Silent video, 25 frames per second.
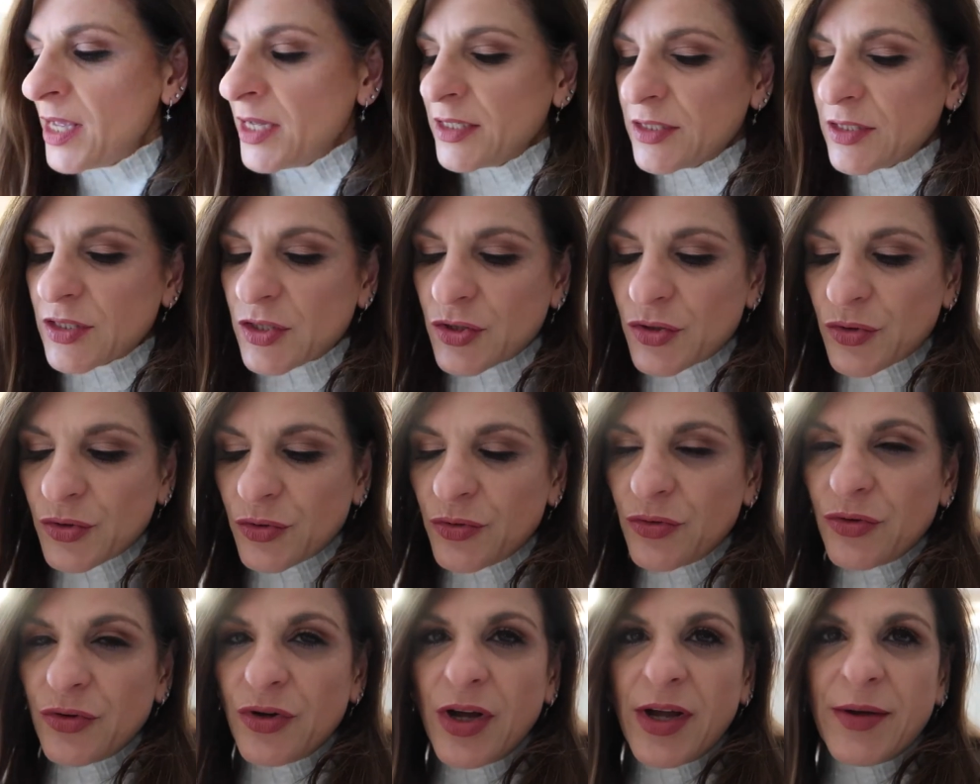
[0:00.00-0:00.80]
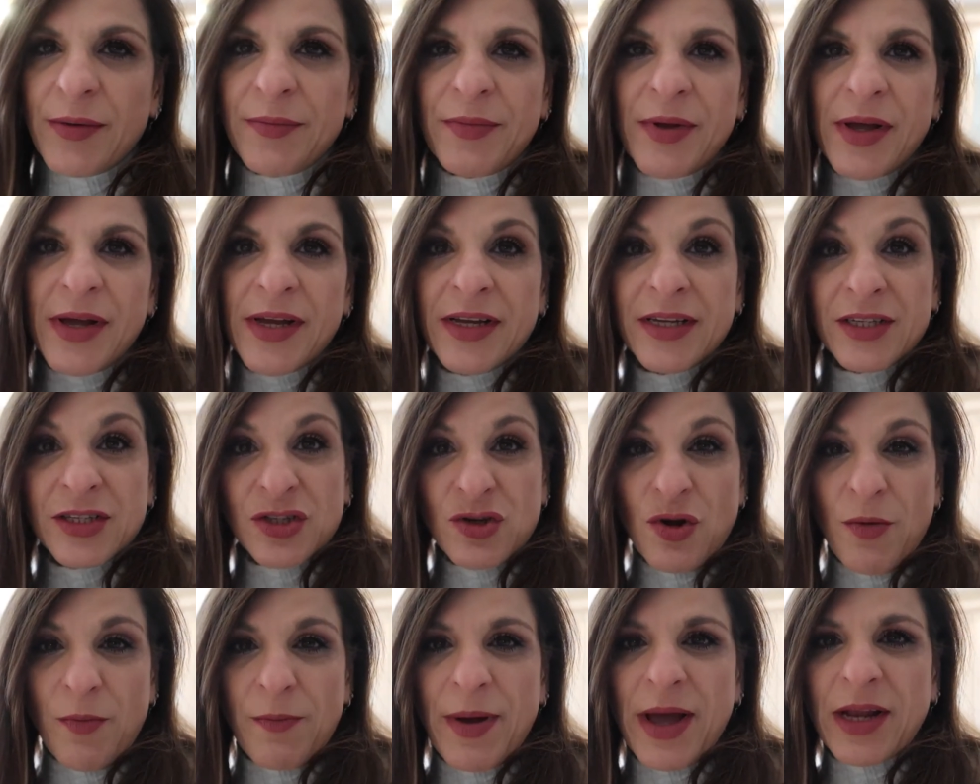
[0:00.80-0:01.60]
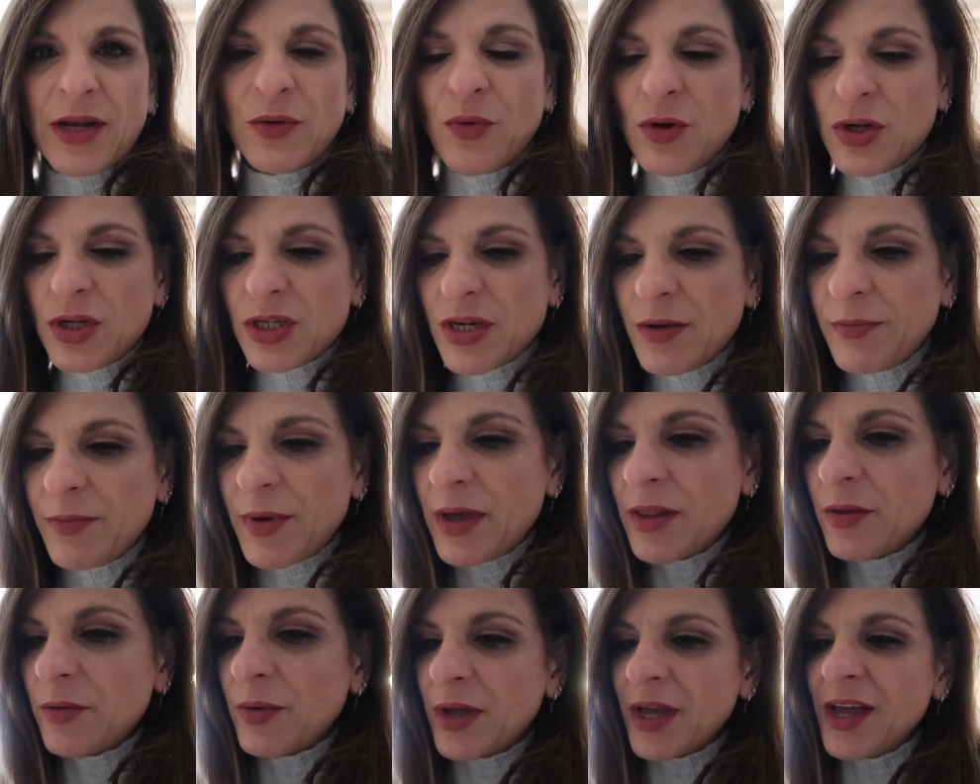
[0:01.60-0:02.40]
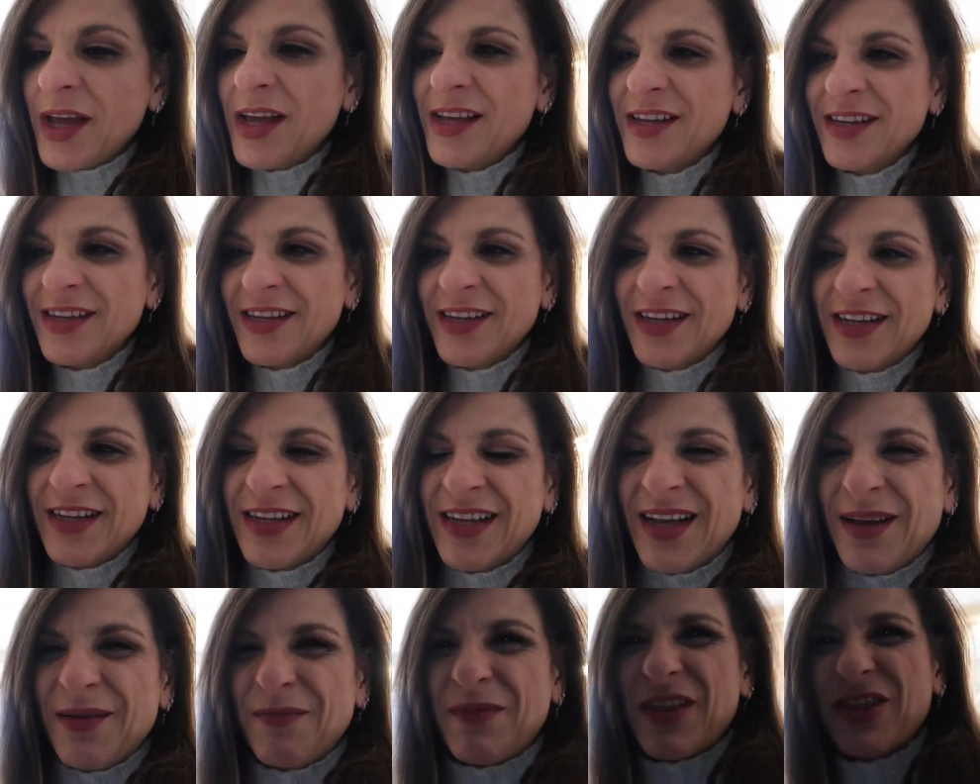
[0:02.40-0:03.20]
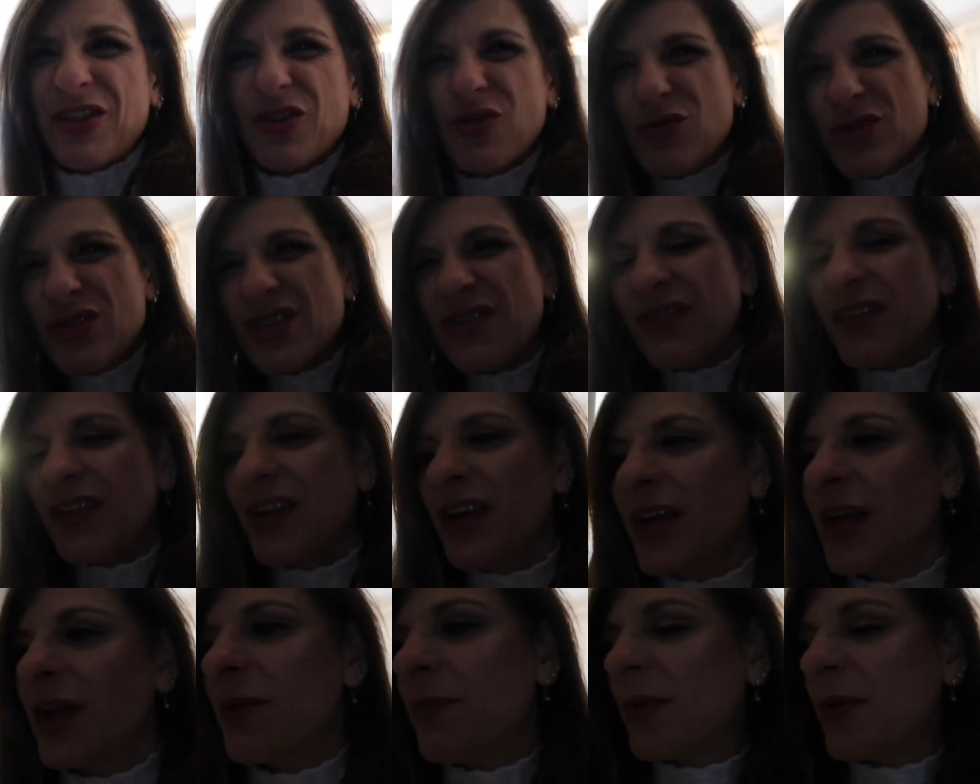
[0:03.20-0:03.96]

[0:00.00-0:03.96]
So it's not bad water, by the way. My throat's feeling a